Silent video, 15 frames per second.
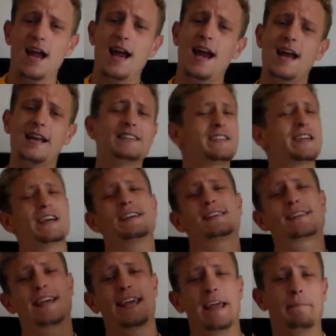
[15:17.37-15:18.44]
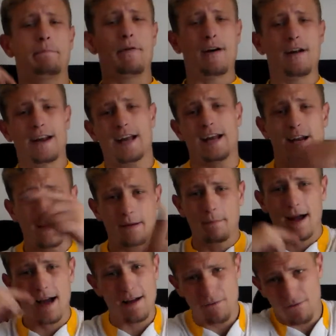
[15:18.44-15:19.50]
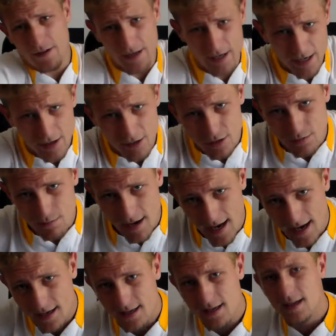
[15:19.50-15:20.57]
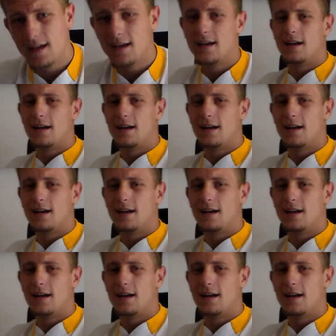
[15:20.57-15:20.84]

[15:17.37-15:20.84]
and just keep on hitting my videos, man.